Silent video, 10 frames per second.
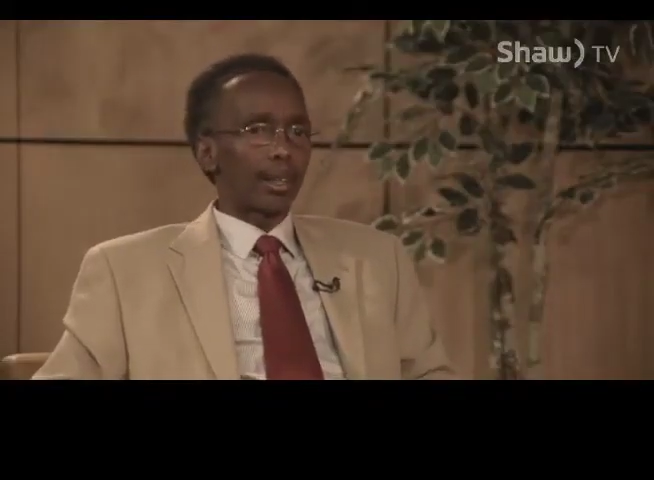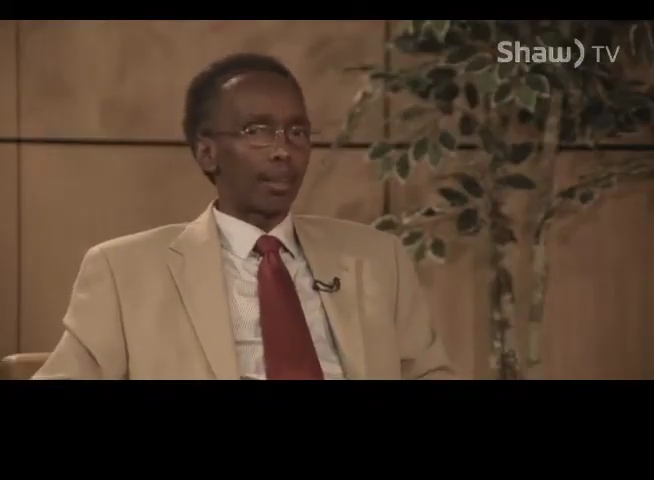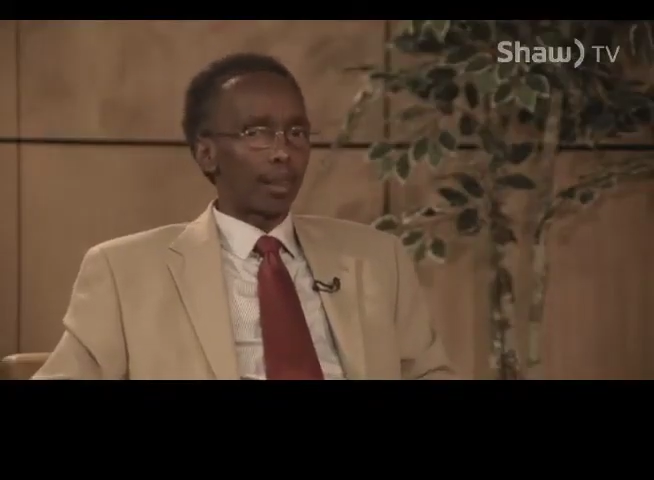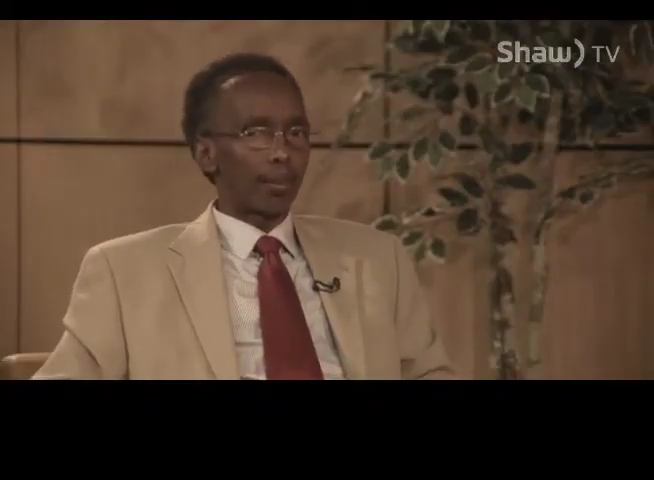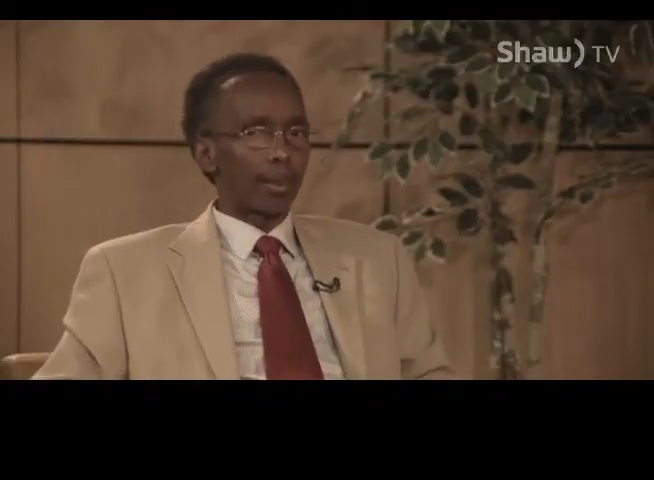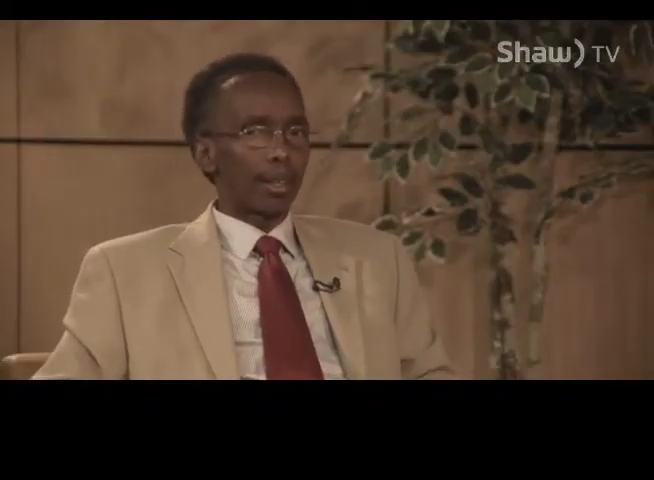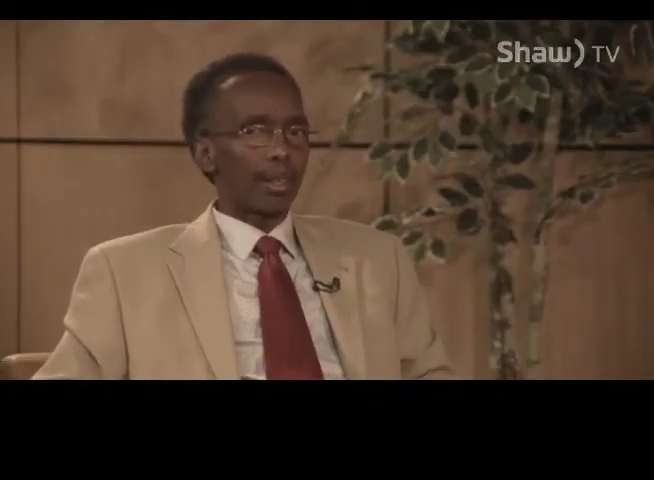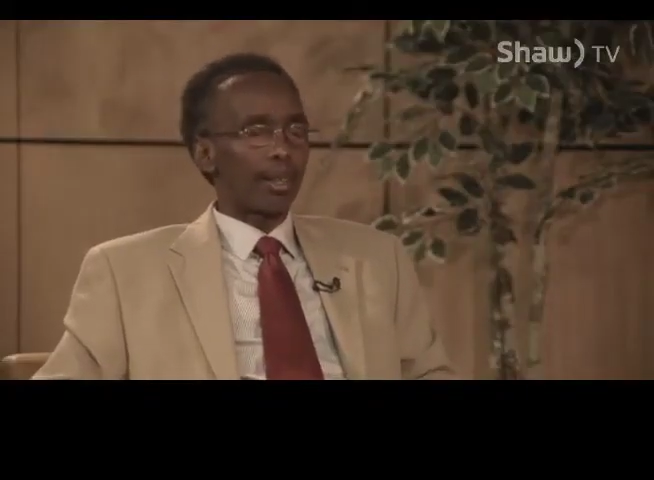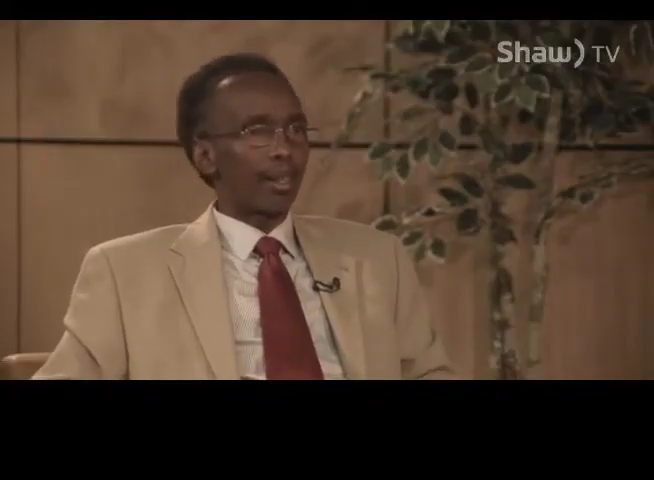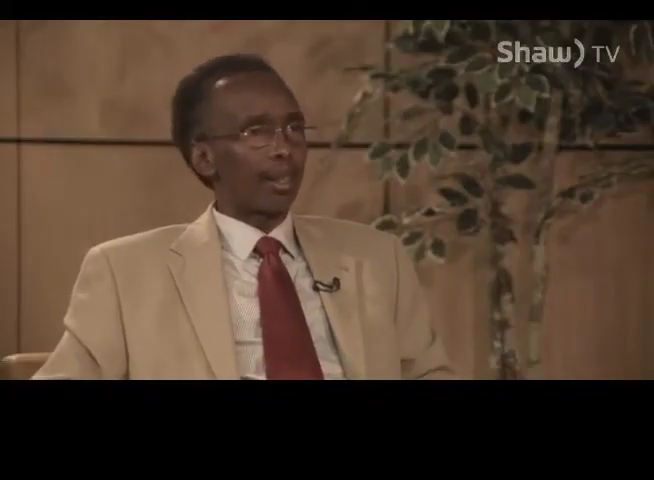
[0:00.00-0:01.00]
Tom,
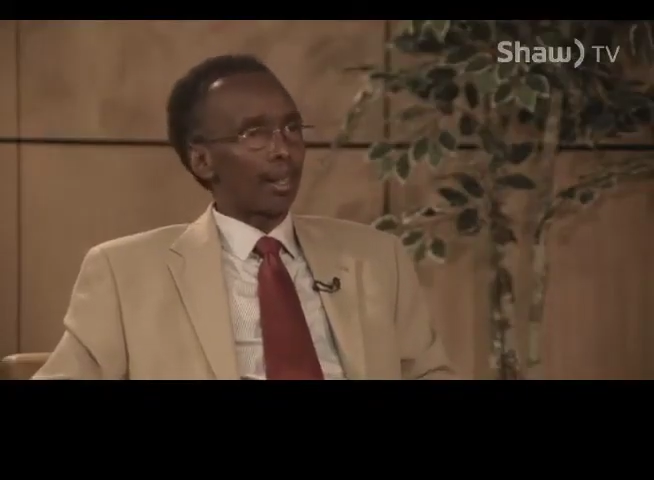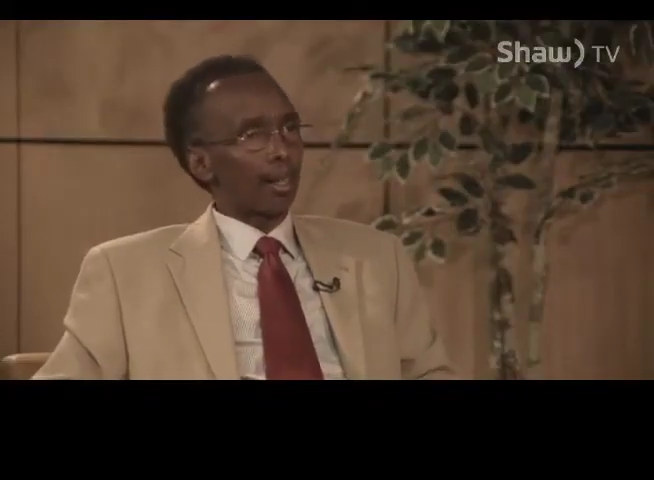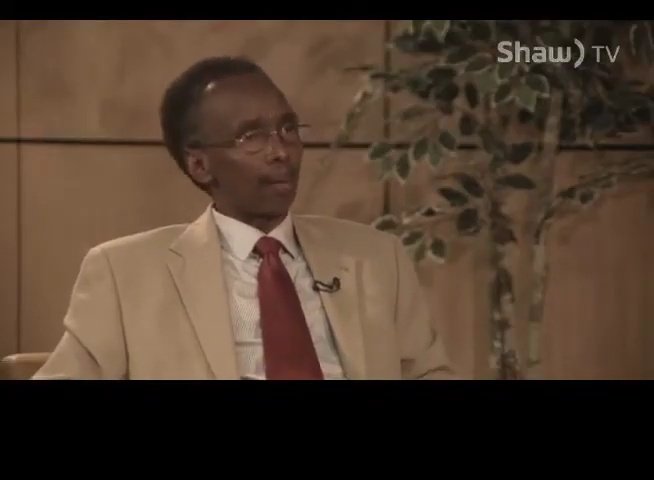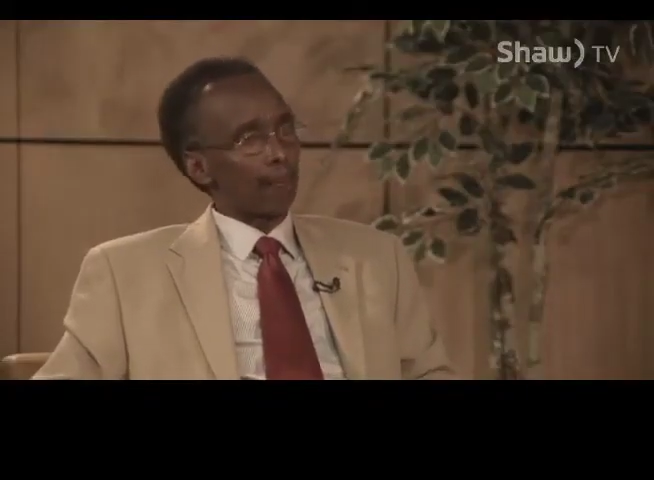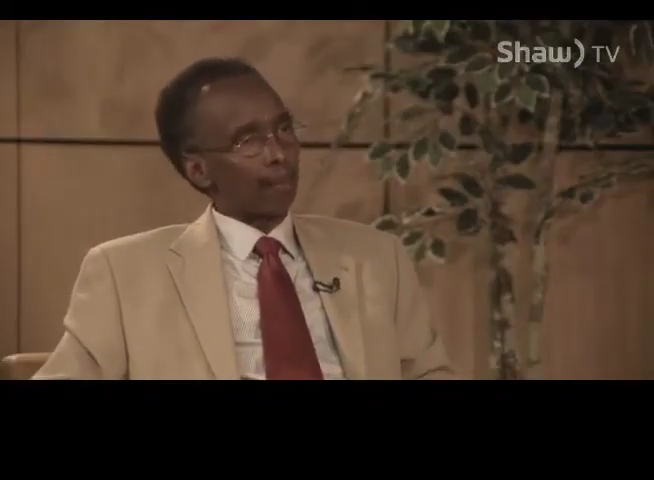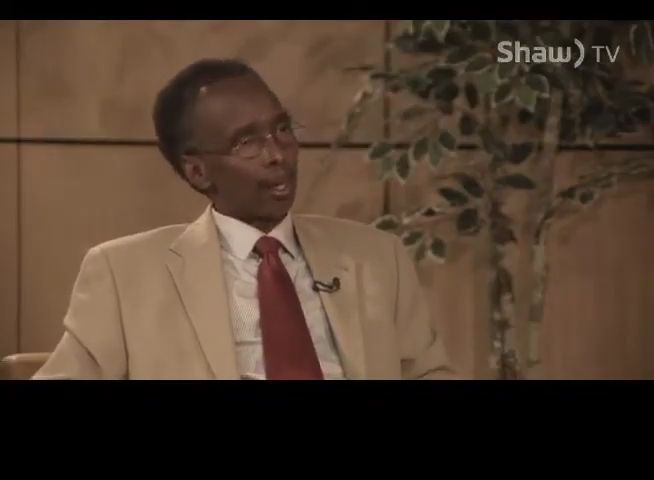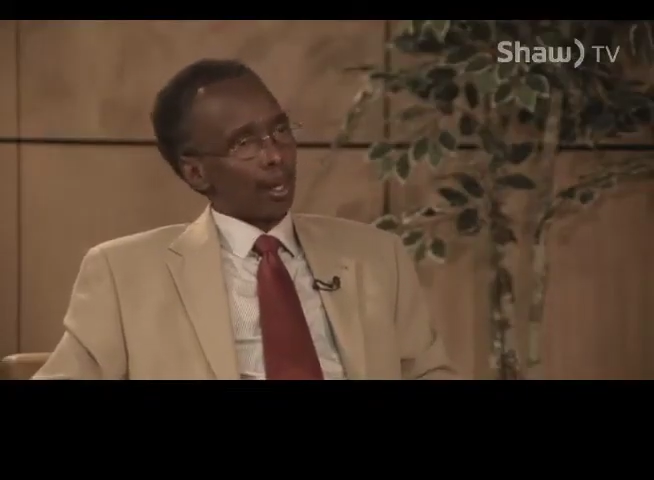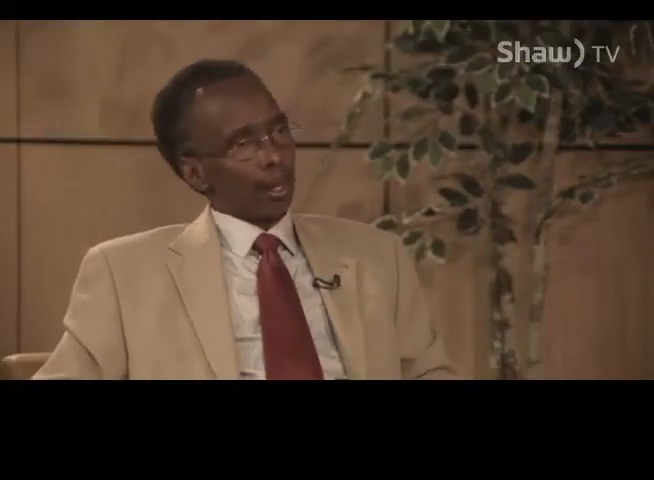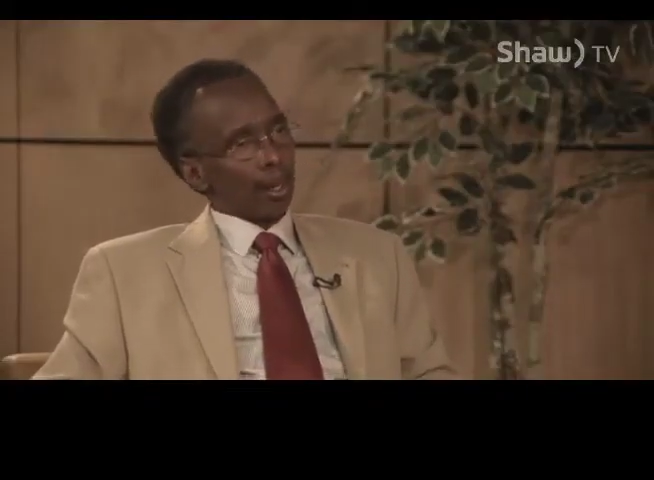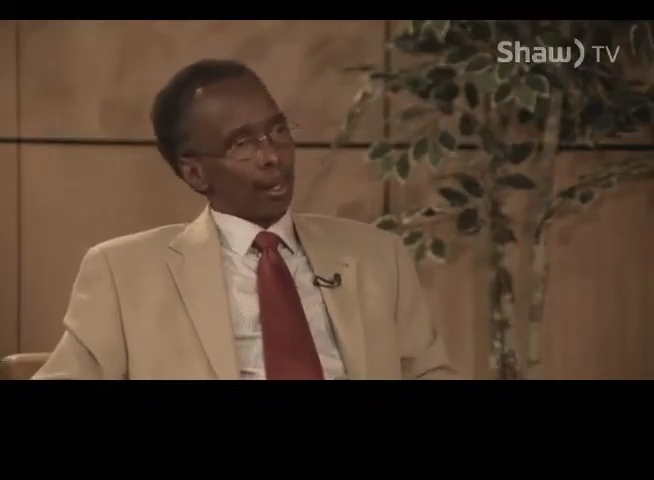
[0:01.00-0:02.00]
the
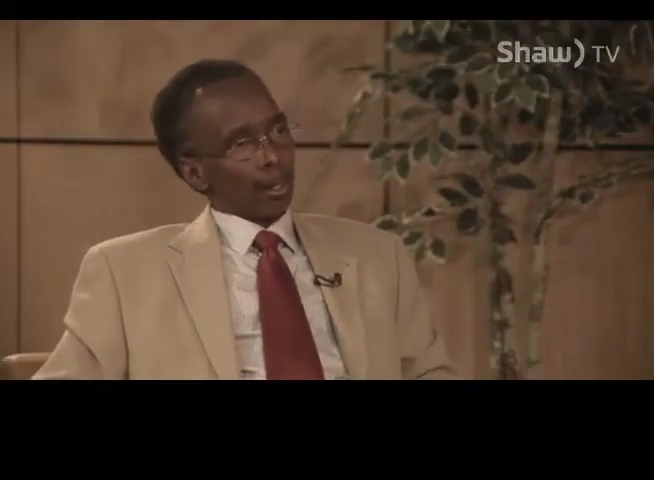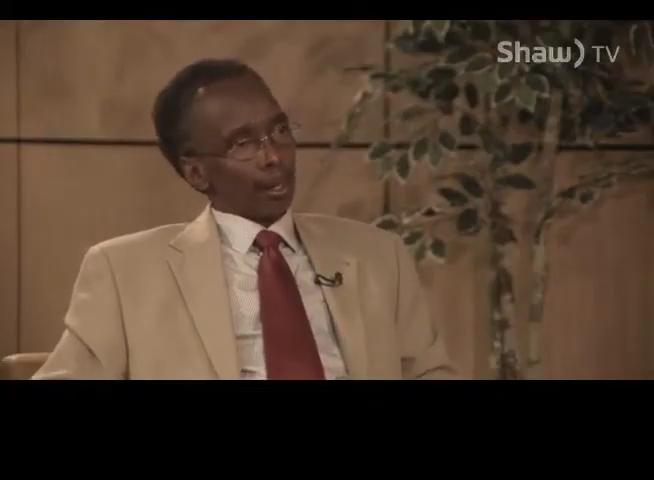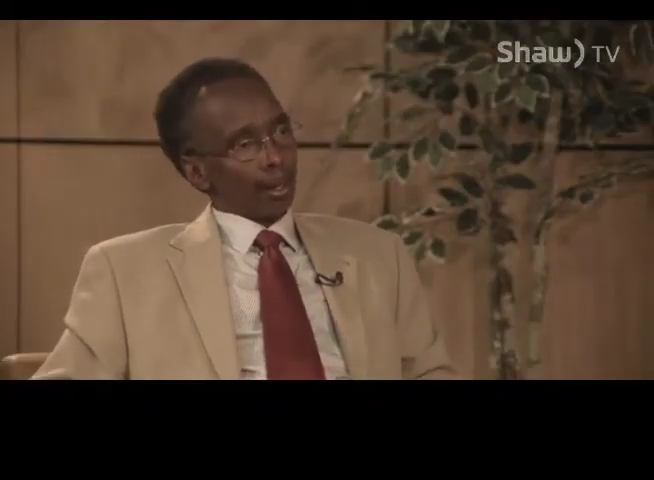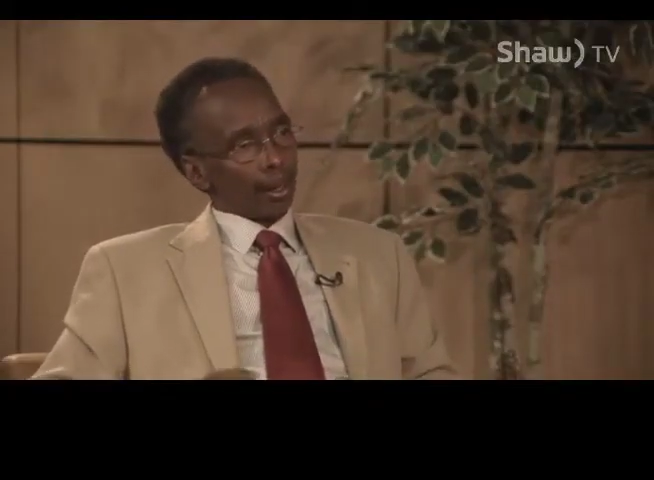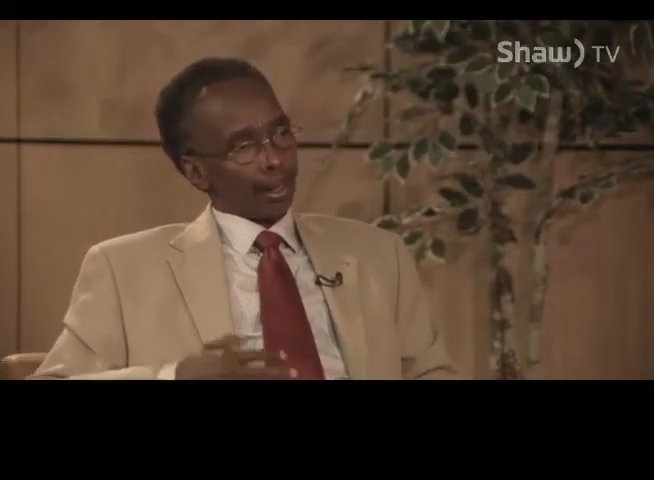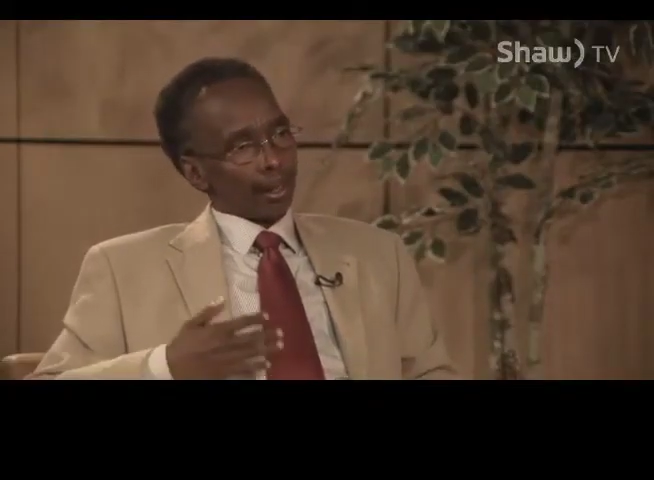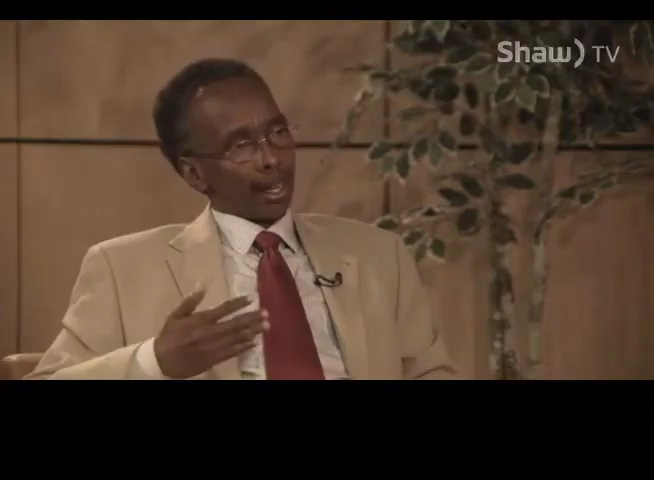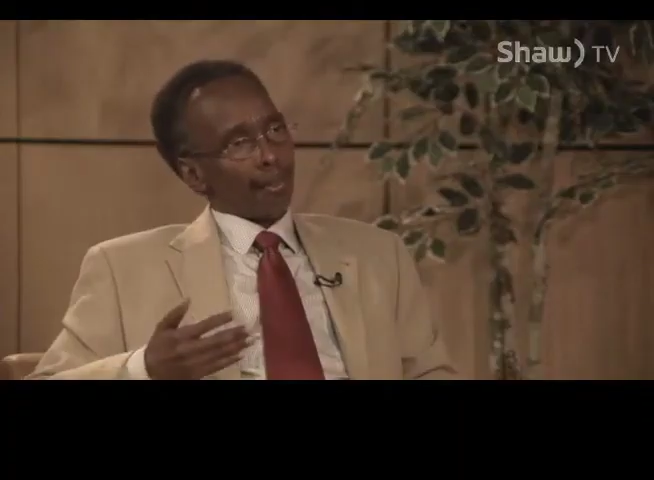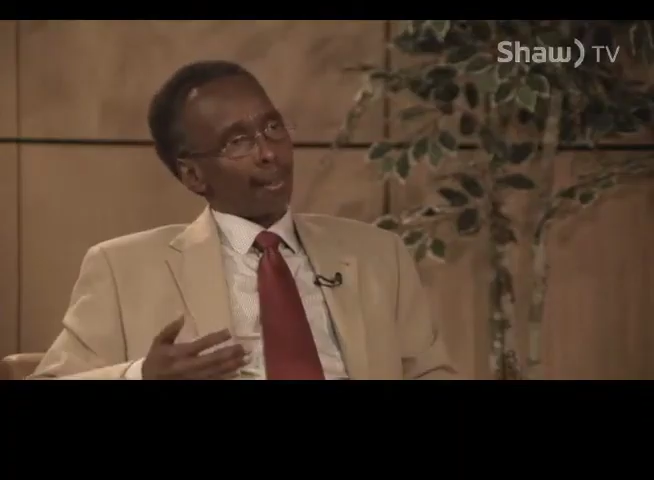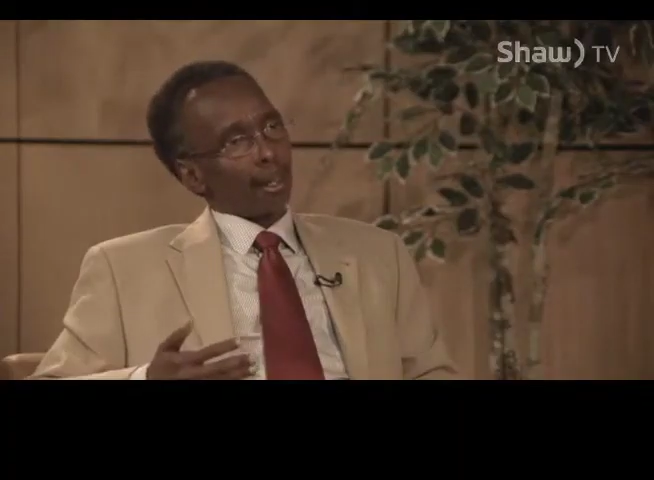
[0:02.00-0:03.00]

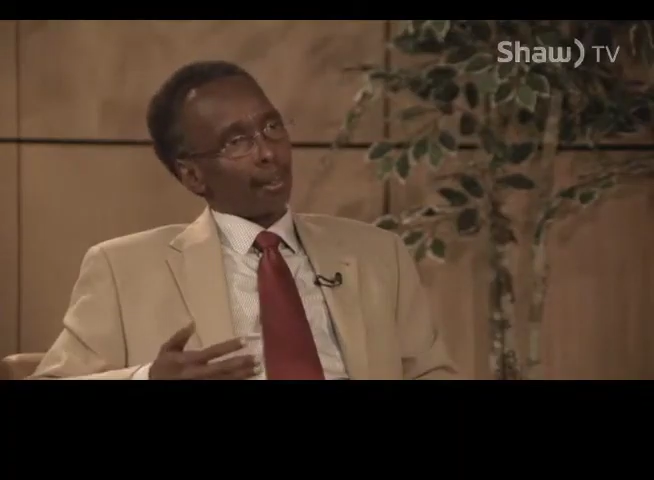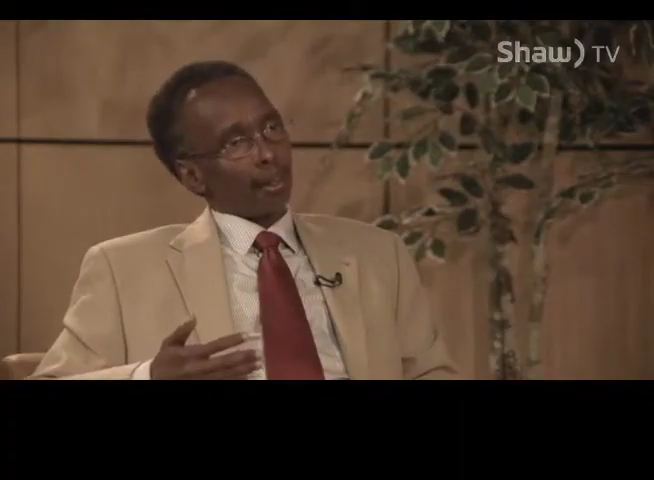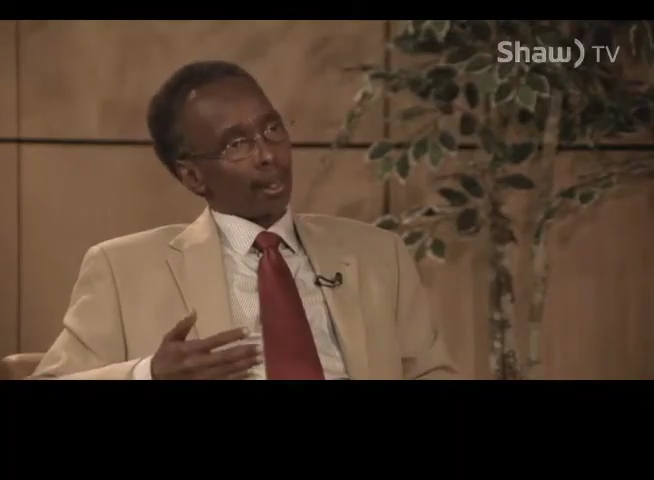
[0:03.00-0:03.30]
driving